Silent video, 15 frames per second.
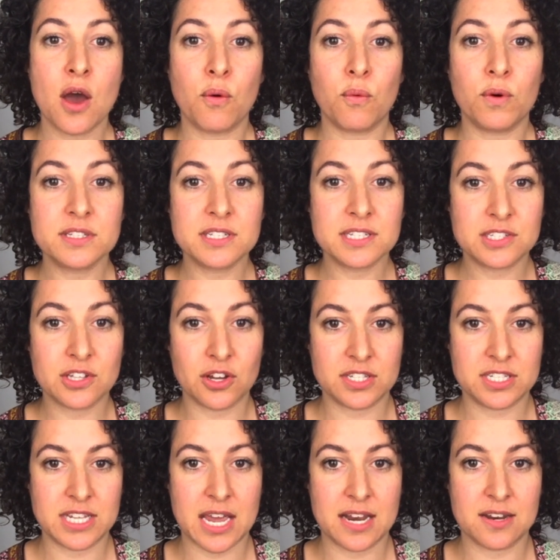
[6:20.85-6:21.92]
was
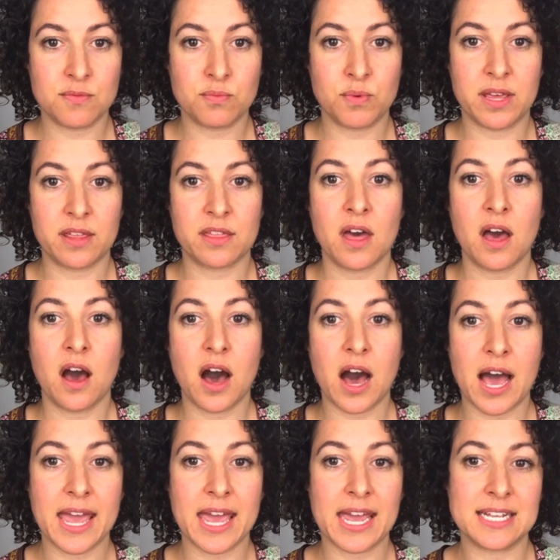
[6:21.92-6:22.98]
associated with
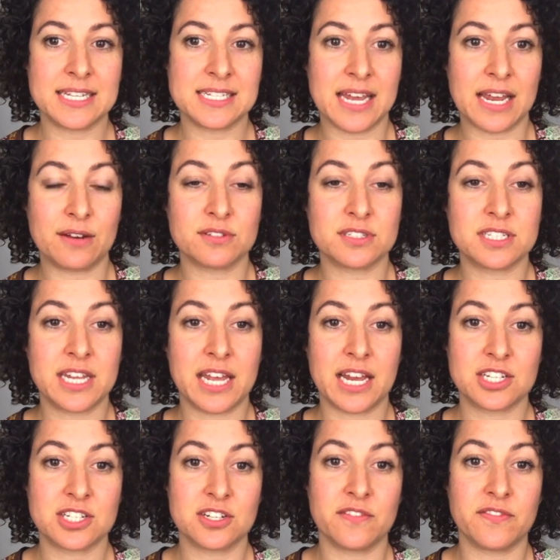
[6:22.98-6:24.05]
higher antenatal
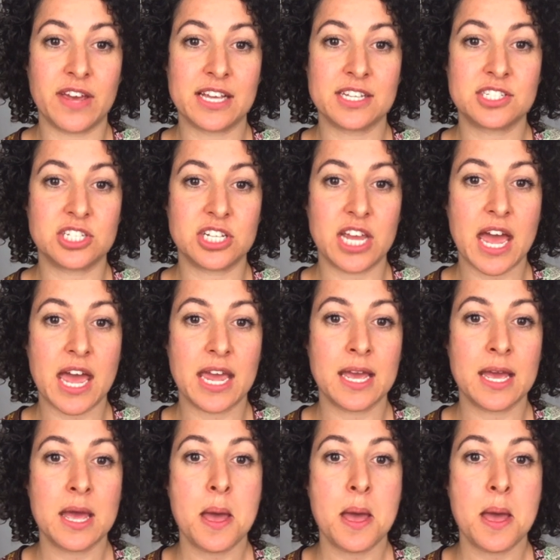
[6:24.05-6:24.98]
detection of SGA,